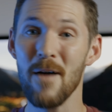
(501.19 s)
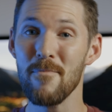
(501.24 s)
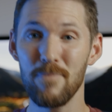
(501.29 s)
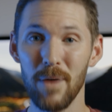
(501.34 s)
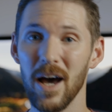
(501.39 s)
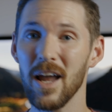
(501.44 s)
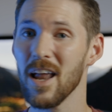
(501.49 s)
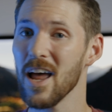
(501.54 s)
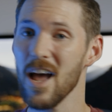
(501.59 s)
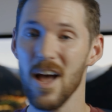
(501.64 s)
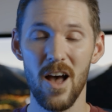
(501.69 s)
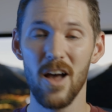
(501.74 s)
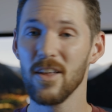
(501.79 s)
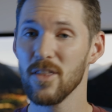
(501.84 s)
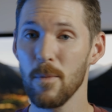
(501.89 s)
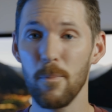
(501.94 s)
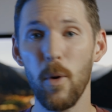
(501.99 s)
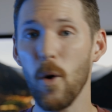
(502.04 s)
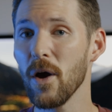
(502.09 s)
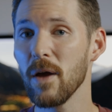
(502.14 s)
But
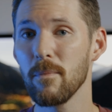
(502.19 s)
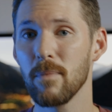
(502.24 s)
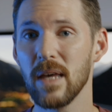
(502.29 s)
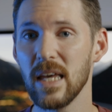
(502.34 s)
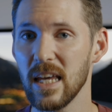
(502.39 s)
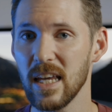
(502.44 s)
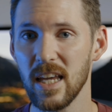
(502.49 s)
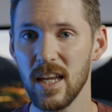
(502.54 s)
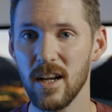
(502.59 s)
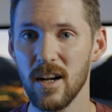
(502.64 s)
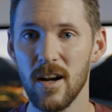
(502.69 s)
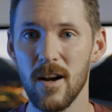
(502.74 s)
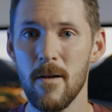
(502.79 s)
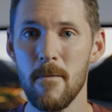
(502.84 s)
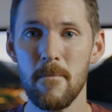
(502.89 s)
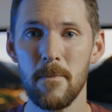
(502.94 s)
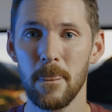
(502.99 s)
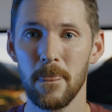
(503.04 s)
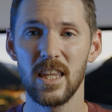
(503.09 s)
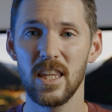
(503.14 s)
the point being here,
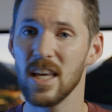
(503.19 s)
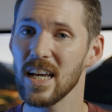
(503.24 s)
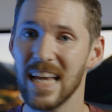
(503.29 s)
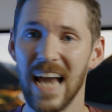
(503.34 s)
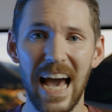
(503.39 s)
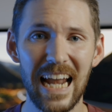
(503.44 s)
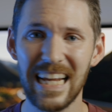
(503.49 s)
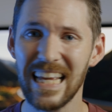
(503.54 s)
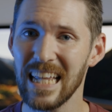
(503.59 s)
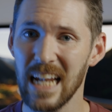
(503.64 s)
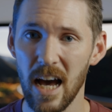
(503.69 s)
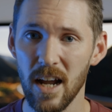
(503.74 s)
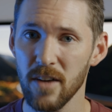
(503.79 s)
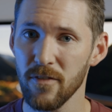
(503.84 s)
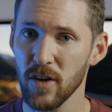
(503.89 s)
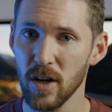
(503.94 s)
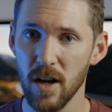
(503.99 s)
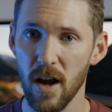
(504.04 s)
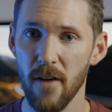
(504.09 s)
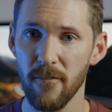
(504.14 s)
you got to get out
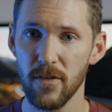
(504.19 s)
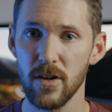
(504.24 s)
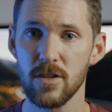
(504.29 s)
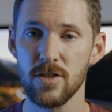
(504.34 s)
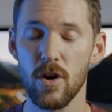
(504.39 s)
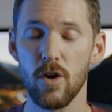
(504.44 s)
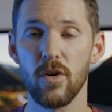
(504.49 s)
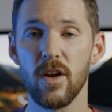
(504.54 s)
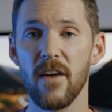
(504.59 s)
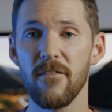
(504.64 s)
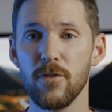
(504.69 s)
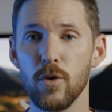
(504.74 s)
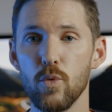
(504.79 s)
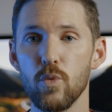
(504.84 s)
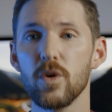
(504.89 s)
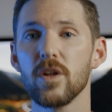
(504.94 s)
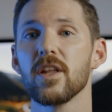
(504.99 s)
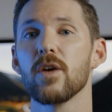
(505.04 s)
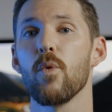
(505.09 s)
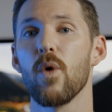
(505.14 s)
of your comfort zone if you
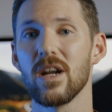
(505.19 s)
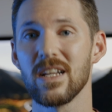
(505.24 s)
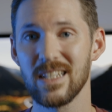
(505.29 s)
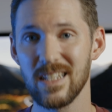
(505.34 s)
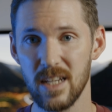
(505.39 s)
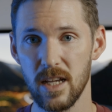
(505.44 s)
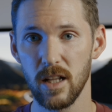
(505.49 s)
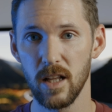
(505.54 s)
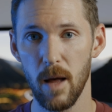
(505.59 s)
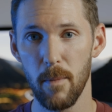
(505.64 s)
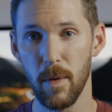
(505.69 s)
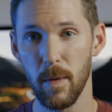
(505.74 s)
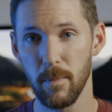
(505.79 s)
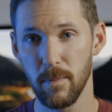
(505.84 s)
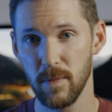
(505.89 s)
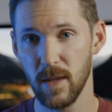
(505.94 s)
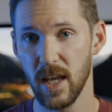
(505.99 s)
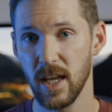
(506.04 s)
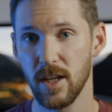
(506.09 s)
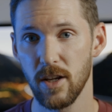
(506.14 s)
really want to skill up
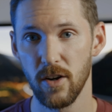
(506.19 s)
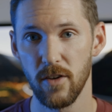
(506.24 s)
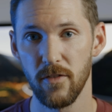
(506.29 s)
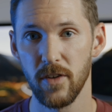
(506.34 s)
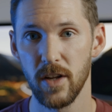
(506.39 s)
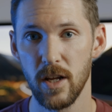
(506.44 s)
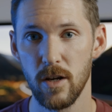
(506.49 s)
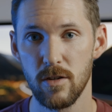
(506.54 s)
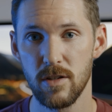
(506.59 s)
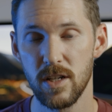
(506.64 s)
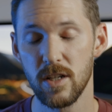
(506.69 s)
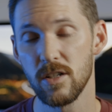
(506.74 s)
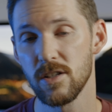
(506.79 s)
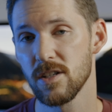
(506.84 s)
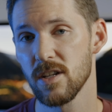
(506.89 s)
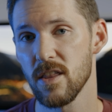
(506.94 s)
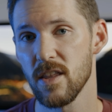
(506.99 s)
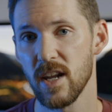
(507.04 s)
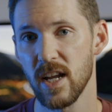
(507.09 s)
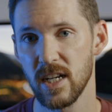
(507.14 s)
and take your video skills
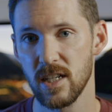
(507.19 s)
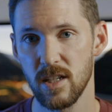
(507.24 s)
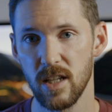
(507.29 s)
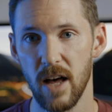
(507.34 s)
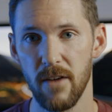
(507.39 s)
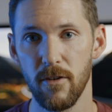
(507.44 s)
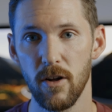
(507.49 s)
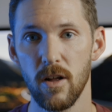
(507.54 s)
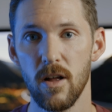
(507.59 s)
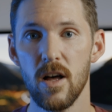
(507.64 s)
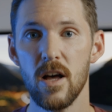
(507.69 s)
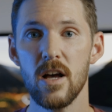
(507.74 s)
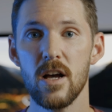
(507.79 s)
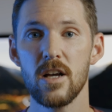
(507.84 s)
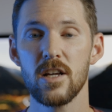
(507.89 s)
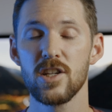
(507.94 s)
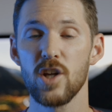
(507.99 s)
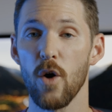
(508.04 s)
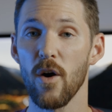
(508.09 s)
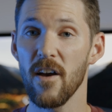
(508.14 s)
to the next level.
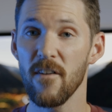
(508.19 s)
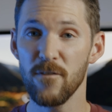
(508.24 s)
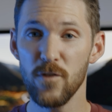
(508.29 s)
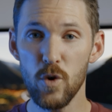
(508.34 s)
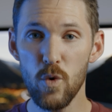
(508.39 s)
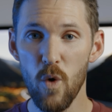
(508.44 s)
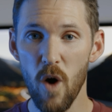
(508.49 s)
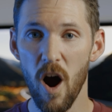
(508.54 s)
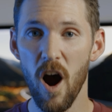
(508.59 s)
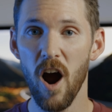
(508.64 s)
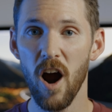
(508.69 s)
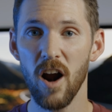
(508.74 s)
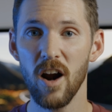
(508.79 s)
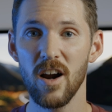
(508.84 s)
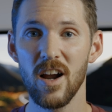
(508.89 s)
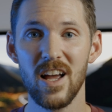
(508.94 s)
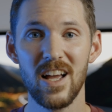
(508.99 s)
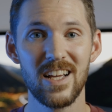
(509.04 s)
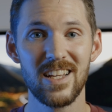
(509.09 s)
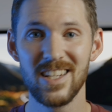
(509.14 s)
So if you
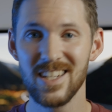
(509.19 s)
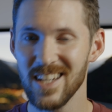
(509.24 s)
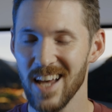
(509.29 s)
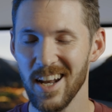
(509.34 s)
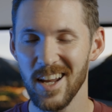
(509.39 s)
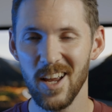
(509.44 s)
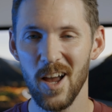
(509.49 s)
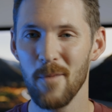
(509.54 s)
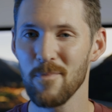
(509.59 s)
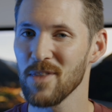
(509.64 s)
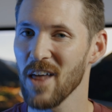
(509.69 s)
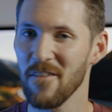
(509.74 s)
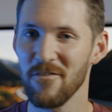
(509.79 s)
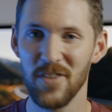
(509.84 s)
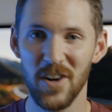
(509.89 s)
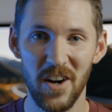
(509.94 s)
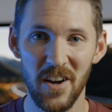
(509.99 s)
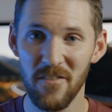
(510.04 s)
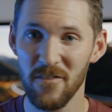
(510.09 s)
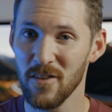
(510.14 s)
are setting up that
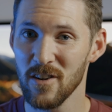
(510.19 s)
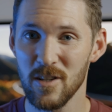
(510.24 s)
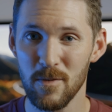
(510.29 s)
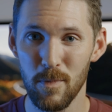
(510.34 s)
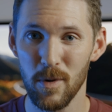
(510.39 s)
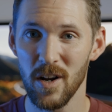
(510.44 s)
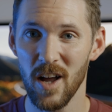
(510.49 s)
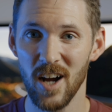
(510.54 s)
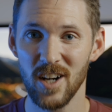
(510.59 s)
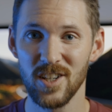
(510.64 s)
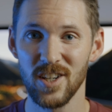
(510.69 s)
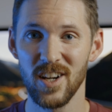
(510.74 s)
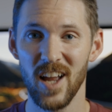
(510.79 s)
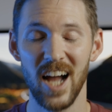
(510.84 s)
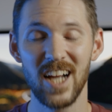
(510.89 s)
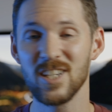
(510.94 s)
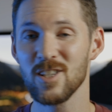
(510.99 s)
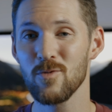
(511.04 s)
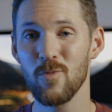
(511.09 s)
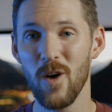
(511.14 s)
very first production,
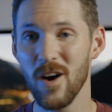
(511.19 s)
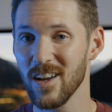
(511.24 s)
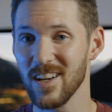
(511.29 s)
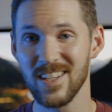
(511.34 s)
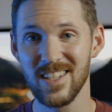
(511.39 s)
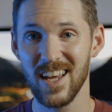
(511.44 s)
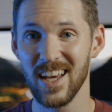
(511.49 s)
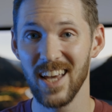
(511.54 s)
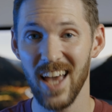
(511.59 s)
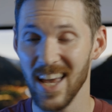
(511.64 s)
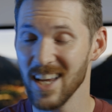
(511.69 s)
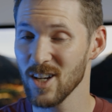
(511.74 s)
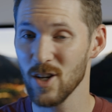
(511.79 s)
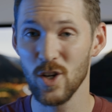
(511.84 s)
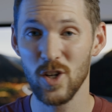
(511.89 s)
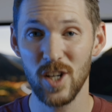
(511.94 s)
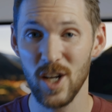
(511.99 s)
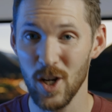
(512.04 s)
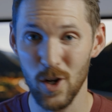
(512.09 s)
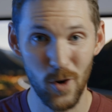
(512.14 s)
I just want to say, hey,
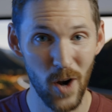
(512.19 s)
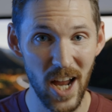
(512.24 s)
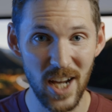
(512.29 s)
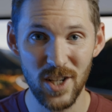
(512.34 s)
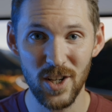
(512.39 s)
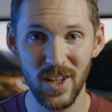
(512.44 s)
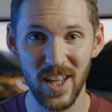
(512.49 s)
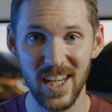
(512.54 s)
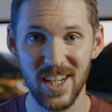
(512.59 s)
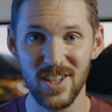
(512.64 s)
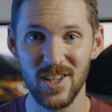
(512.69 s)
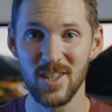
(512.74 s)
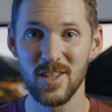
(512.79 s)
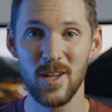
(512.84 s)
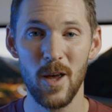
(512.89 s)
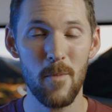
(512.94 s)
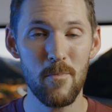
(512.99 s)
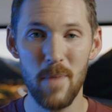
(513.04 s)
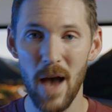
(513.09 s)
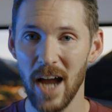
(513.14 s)
congratulations,
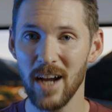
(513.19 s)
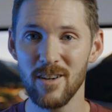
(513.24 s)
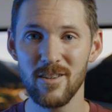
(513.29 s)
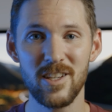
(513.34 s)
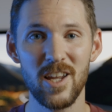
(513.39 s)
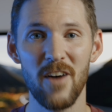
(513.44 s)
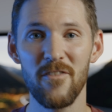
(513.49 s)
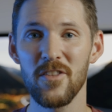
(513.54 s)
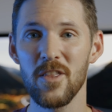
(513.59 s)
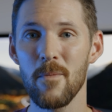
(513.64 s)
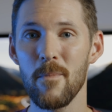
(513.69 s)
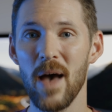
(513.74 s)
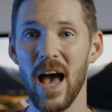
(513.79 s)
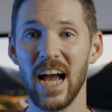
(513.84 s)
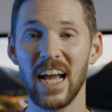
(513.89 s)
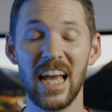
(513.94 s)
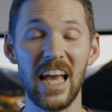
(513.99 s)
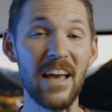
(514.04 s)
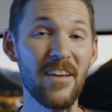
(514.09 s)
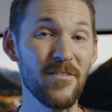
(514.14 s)
pat yourself on the
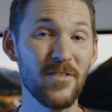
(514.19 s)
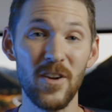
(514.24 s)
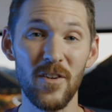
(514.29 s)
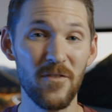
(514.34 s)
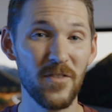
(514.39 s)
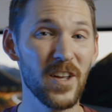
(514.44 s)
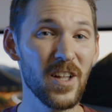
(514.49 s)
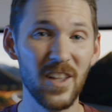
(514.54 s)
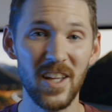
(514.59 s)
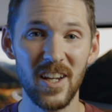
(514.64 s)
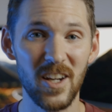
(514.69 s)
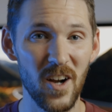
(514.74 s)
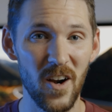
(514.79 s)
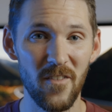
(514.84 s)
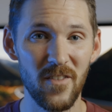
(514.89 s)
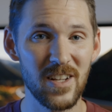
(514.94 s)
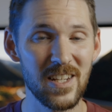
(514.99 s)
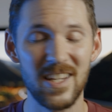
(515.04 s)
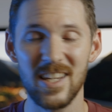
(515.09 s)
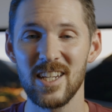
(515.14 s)
back. If you're feeling
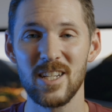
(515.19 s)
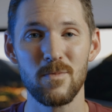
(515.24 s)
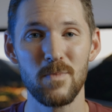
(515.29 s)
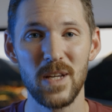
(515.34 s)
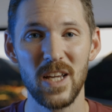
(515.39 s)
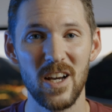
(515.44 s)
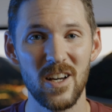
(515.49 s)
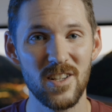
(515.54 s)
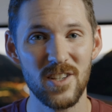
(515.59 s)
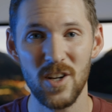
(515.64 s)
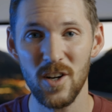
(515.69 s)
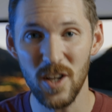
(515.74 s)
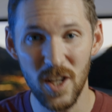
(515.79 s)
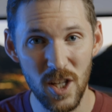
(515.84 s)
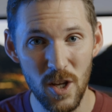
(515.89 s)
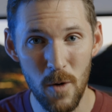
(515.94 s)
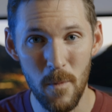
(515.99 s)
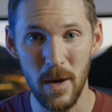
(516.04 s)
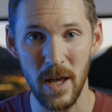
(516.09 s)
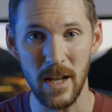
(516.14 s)
nervous, it's because you're
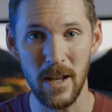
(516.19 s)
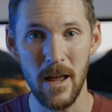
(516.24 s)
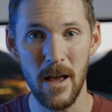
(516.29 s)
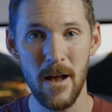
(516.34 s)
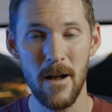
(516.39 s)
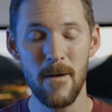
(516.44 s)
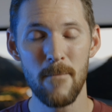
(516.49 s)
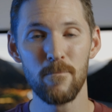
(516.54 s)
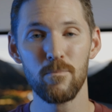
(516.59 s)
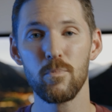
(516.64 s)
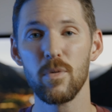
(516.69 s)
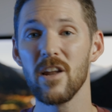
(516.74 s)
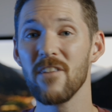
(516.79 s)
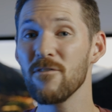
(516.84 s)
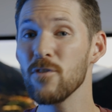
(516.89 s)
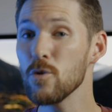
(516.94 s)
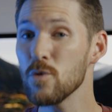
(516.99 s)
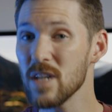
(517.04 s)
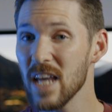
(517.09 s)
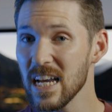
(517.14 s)
human. But
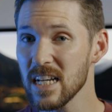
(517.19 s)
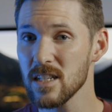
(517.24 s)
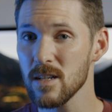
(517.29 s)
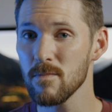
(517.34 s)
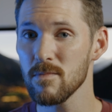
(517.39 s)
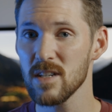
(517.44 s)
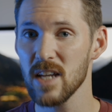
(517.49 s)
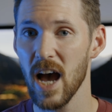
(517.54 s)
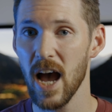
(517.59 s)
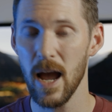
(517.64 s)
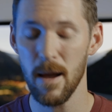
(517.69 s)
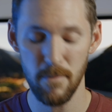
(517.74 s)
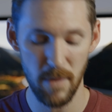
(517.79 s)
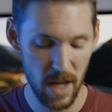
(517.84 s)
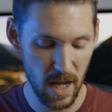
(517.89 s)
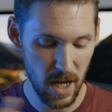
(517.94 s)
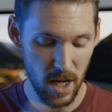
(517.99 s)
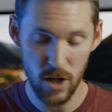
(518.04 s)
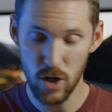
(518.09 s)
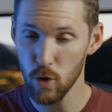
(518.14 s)
if you take some time
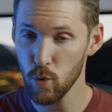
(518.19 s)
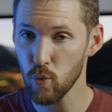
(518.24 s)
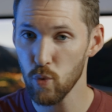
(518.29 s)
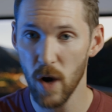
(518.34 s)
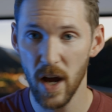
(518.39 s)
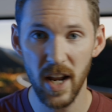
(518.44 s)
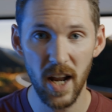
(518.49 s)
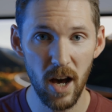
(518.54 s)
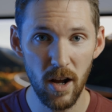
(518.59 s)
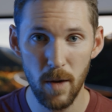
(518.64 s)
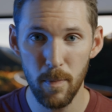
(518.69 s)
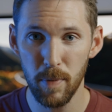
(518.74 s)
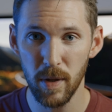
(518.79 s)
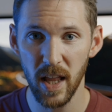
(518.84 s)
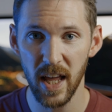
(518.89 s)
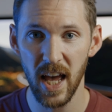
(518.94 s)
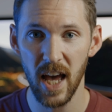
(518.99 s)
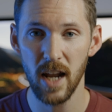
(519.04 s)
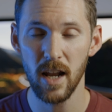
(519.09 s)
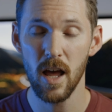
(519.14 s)
to write out a
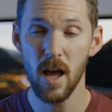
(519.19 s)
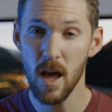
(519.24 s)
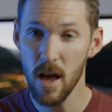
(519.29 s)
plan,